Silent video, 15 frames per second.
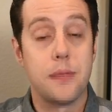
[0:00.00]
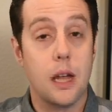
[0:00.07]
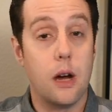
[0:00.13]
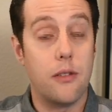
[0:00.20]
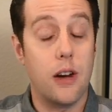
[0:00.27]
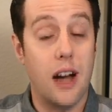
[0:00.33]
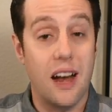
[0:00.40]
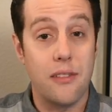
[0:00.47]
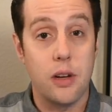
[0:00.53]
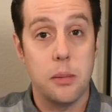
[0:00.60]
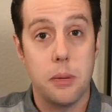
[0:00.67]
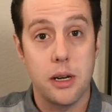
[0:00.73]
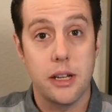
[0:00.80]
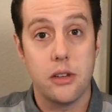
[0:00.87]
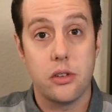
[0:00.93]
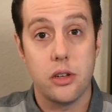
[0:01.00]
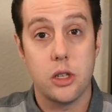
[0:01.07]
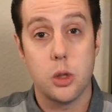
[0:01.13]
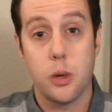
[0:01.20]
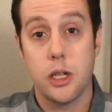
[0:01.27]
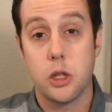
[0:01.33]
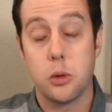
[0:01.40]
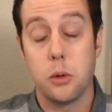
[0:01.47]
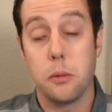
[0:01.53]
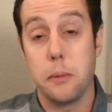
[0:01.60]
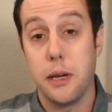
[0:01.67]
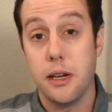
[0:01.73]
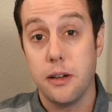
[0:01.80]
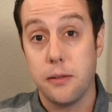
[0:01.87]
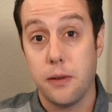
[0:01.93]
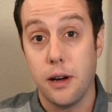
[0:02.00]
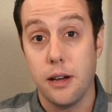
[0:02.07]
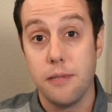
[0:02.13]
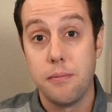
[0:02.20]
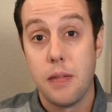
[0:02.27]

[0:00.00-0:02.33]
However, everybody's situation will be different.